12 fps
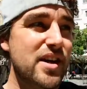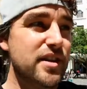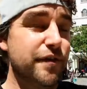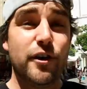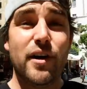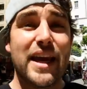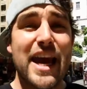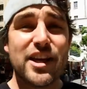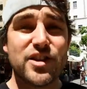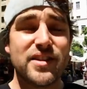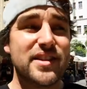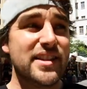different
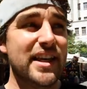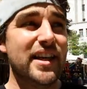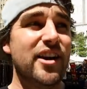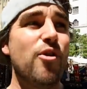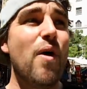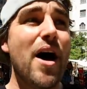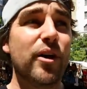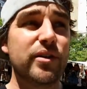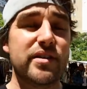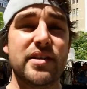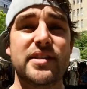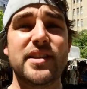locations in and
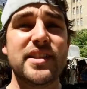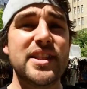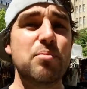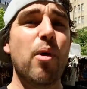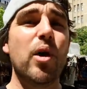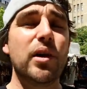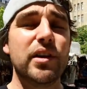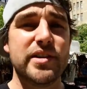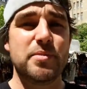around the city bowl